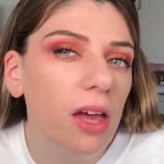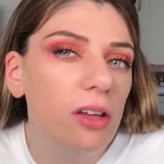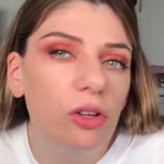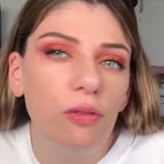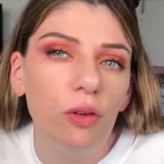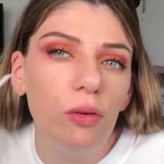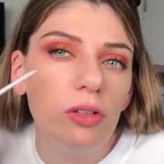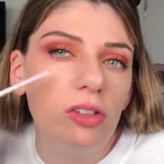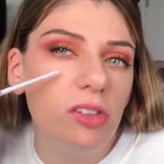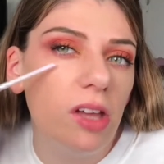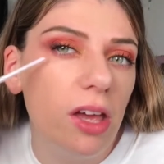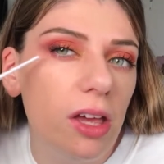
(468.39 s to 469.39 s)
If you can
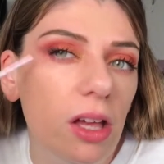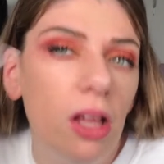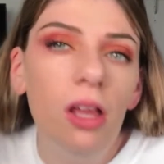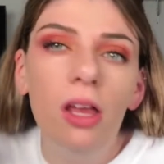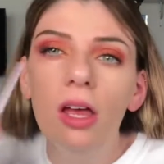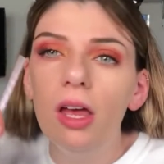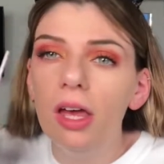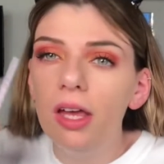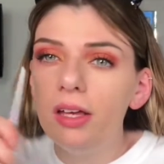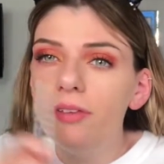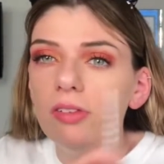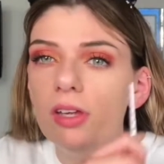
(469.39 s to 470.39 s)
see, it
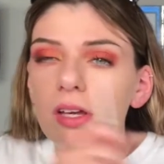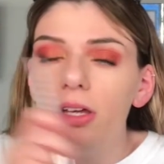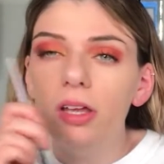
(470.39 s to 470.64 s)
gives it